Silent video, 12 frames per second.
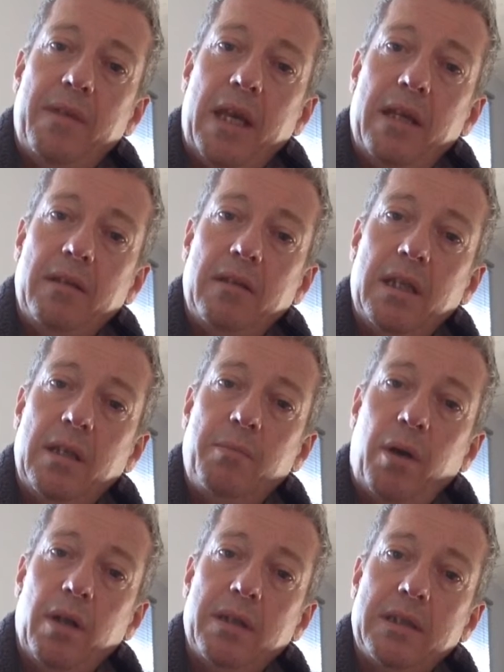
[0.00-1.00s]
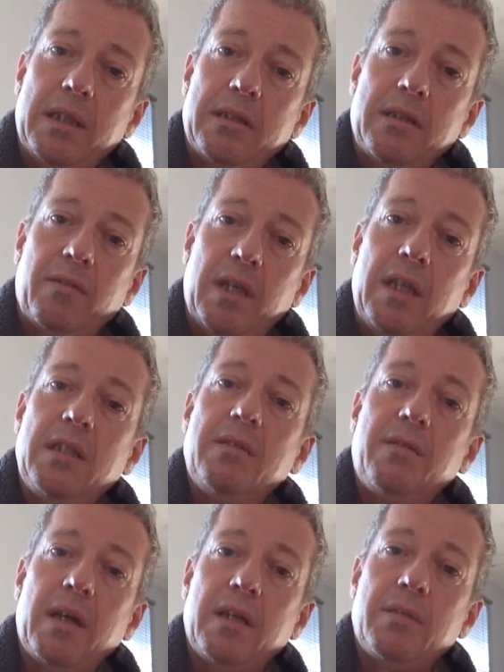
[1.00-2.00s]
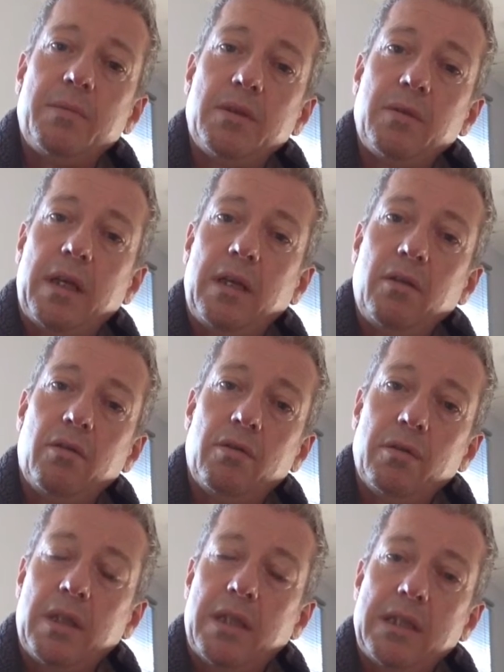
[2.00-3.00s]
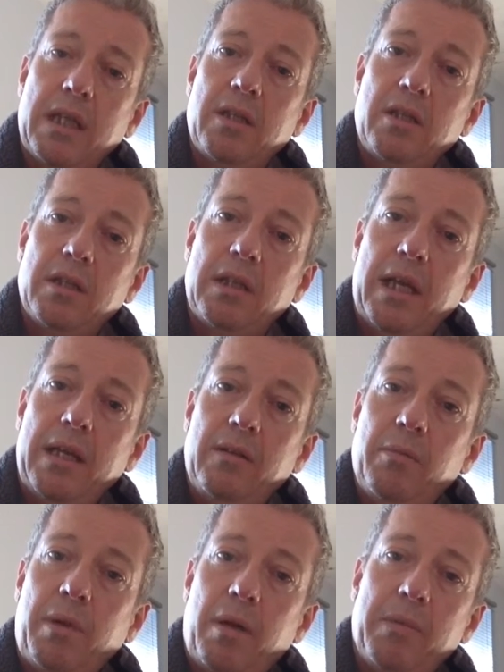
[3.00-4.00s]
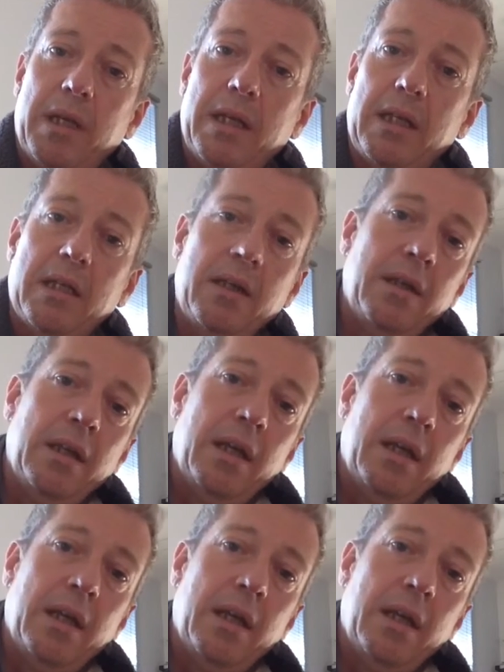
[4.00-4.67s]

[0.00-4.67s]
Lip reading: then the politics of the interface between your organisation and the public.